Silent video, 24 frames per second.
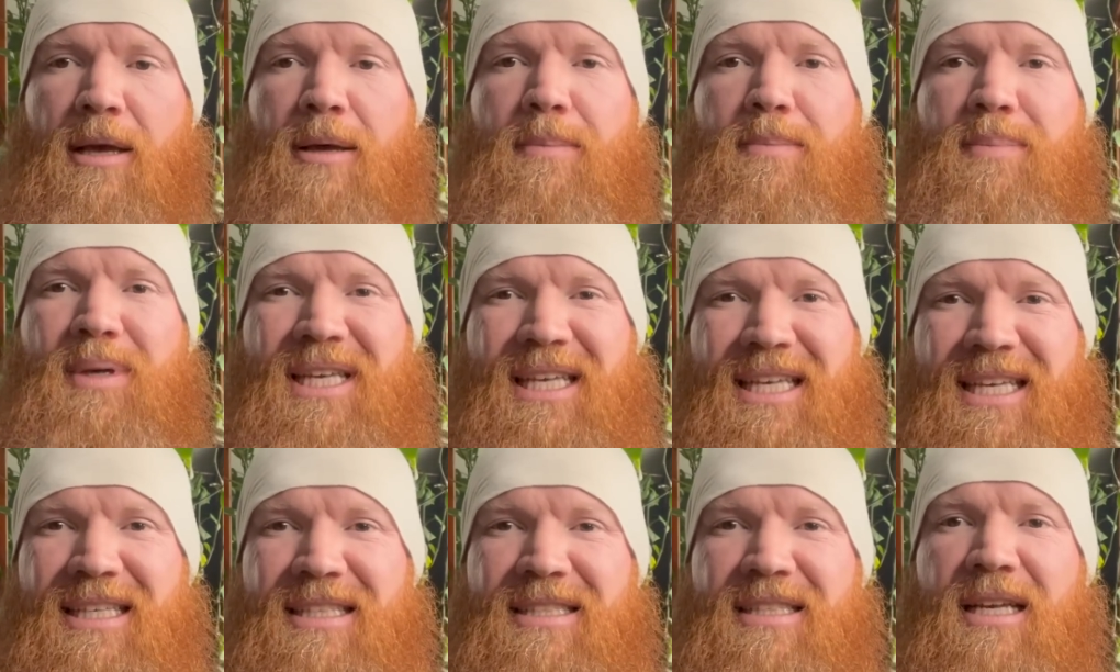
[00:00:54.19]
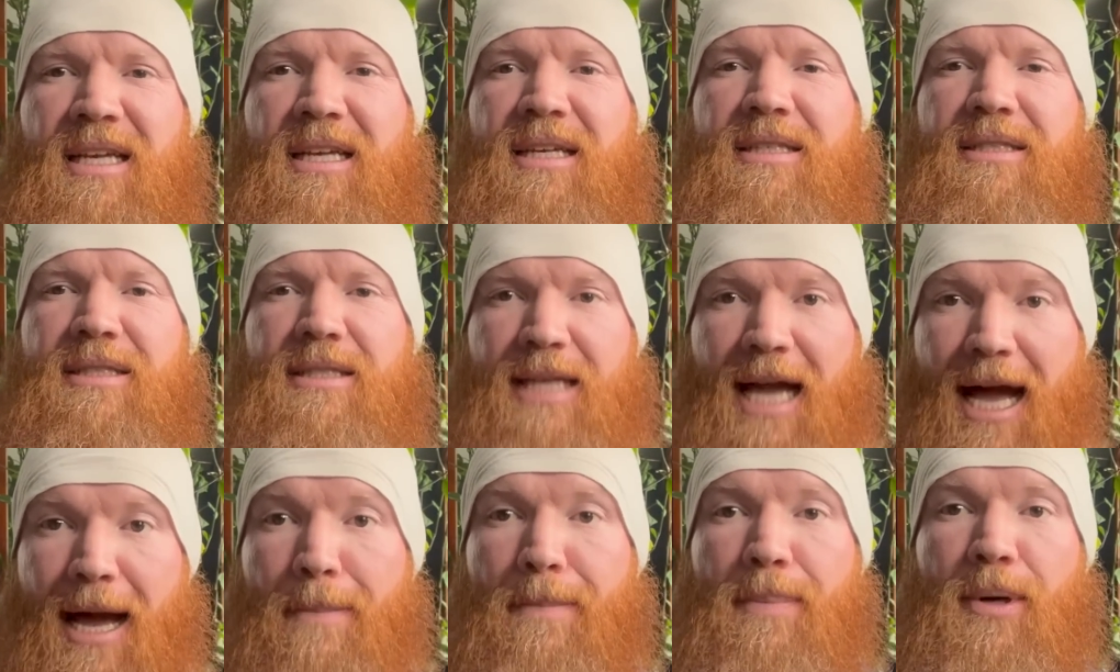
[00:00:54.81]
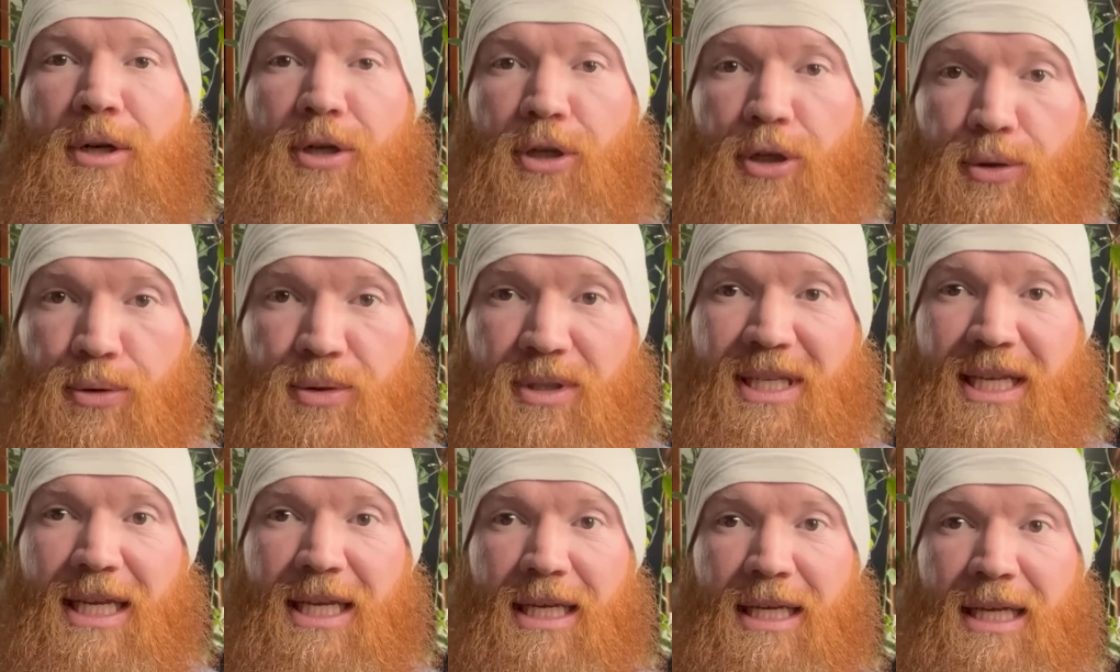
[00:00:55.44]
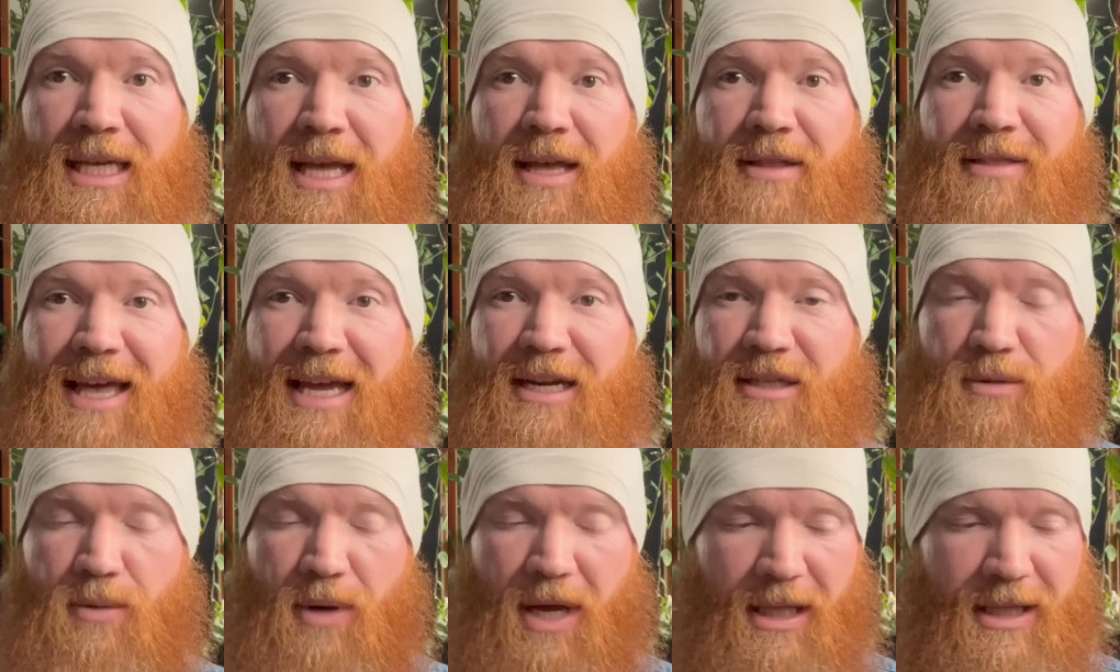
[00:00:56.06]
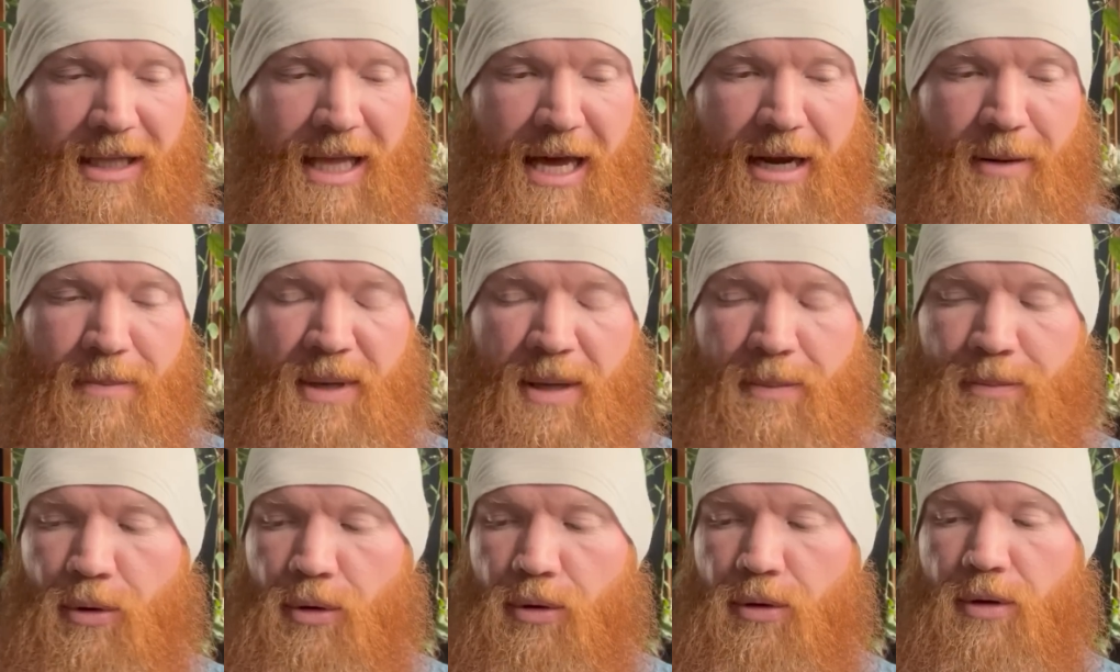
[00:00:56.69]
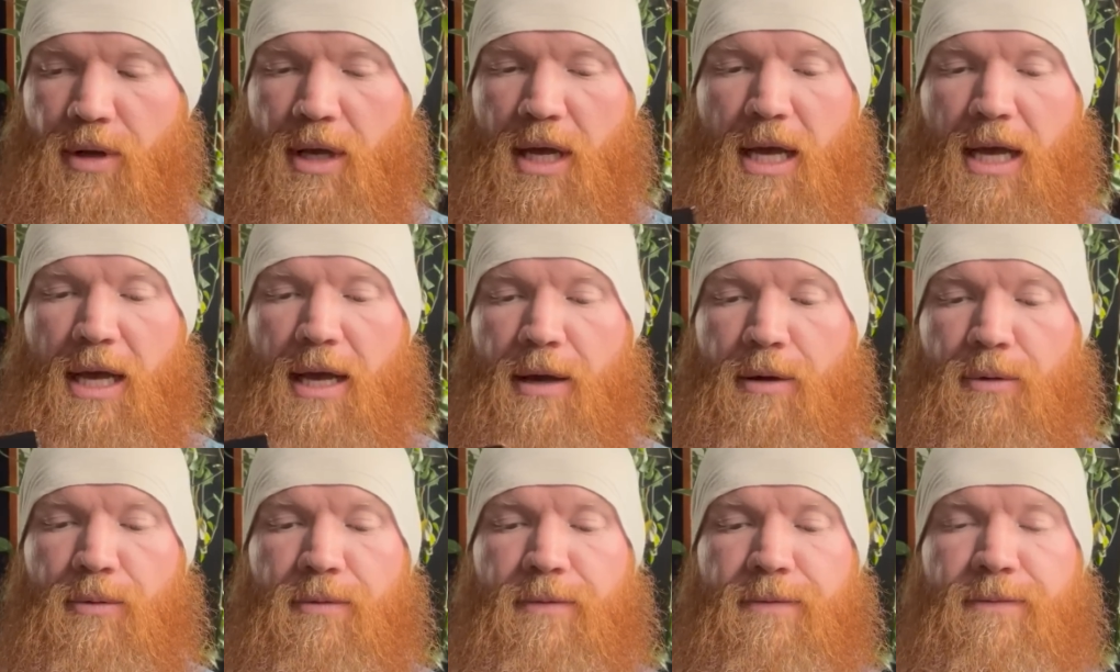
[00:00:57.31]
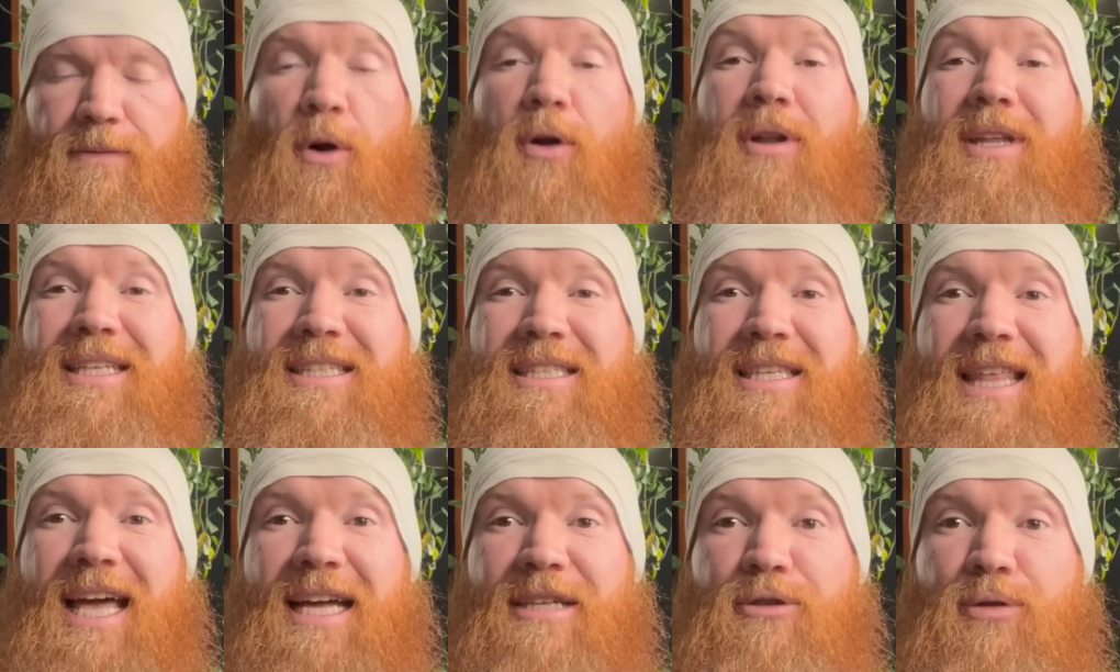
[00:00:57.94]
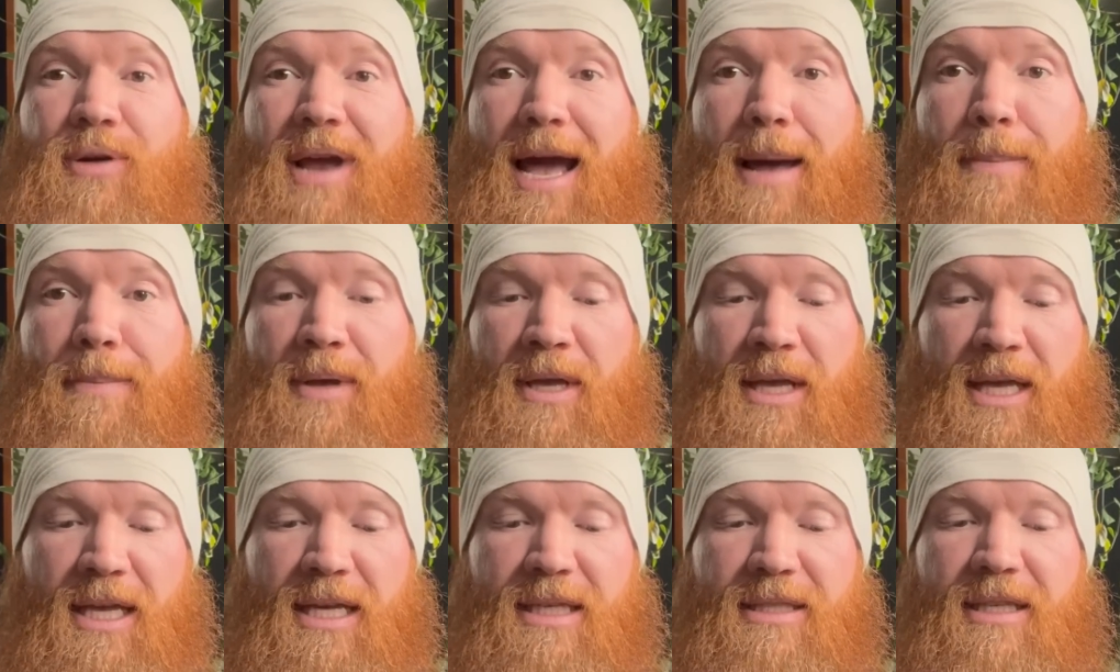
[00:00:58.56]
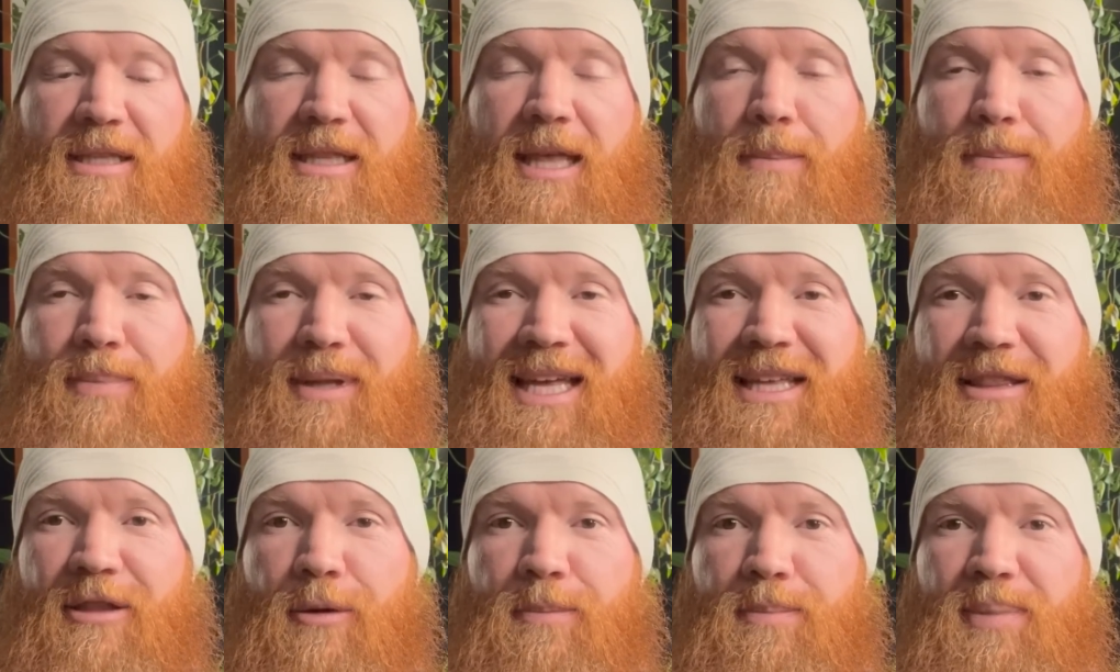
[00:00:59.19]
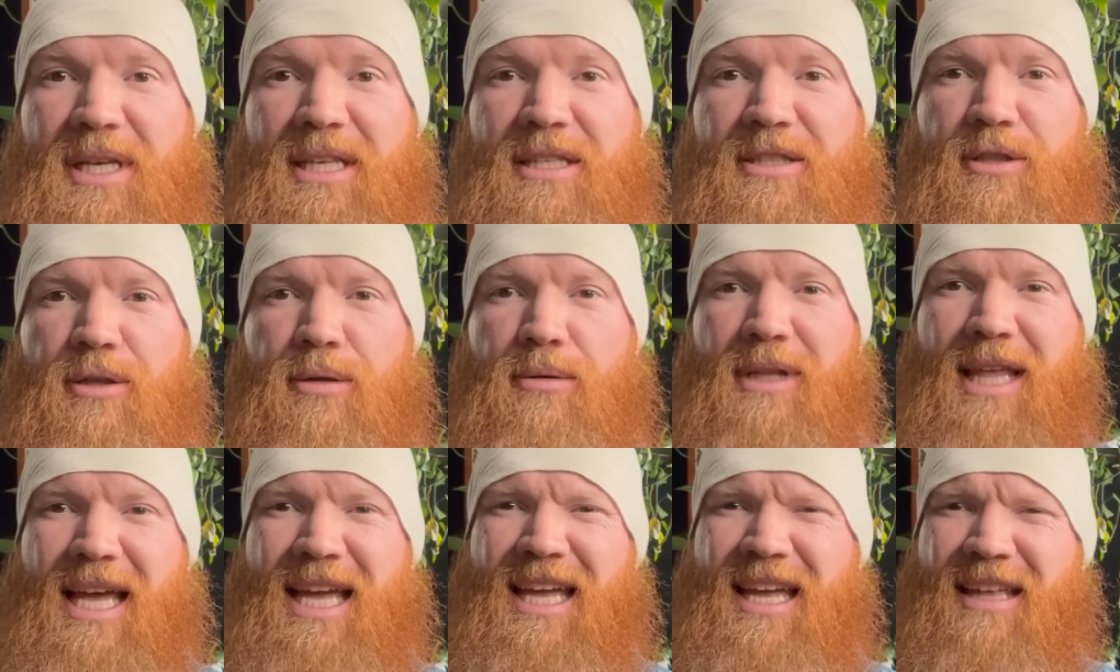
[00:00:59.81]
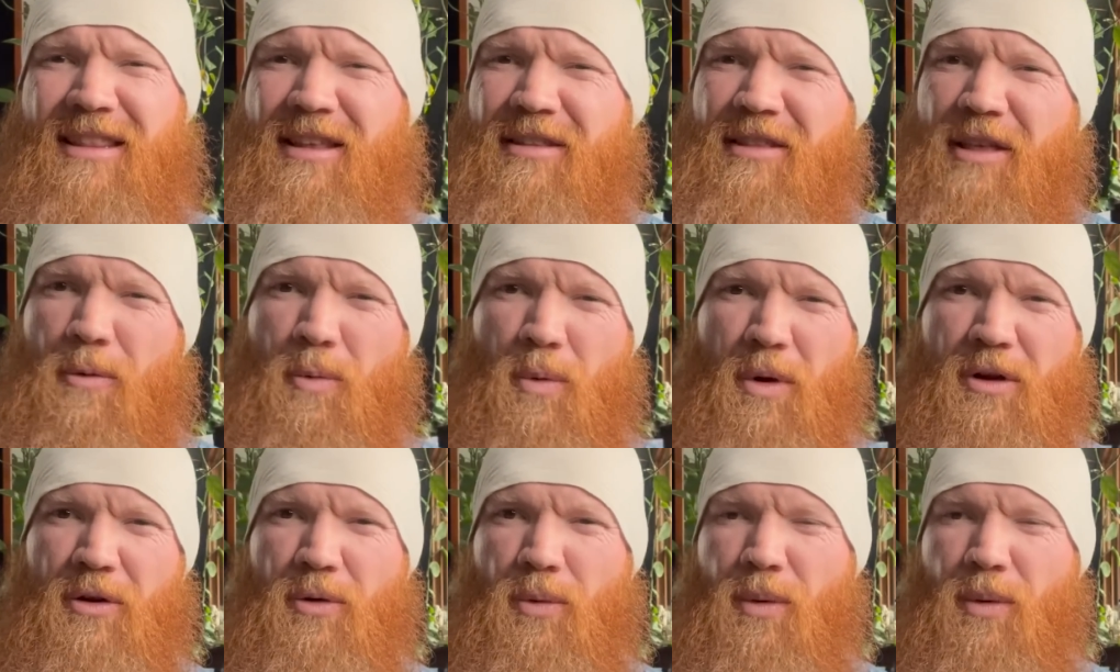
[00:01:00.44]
peas stop producing. That is what a lot of people uh, fall into that trap: is that they plant their peas too late, and then they wonder